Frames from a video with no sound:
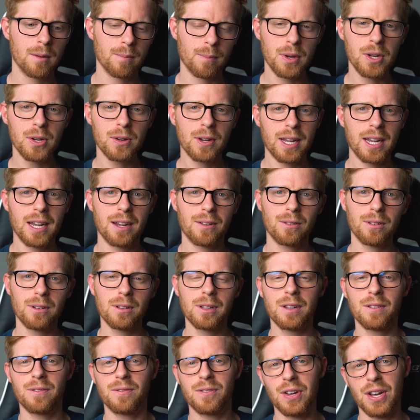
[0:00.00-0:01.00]
but you can't
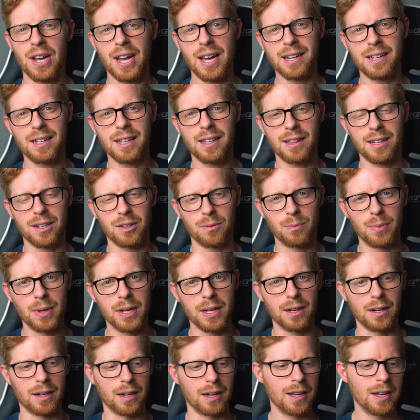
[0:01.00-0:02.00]
really fit anything
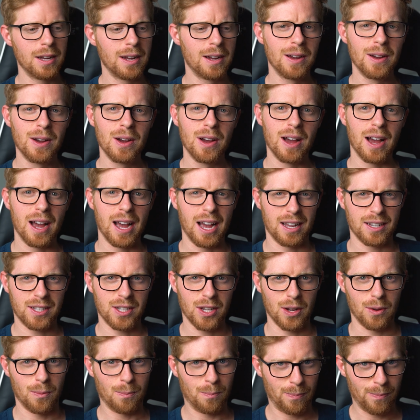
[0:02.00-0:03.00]
bigger. As
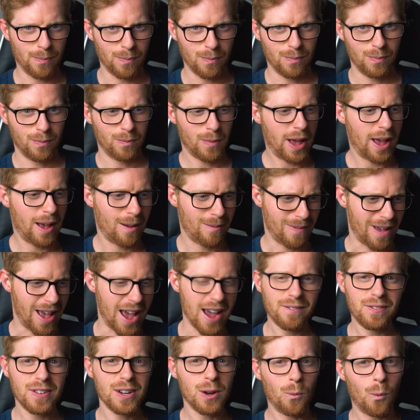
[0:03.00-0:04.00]
a
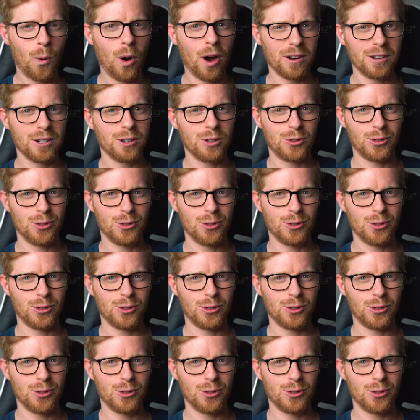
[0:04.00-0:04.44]
heavy water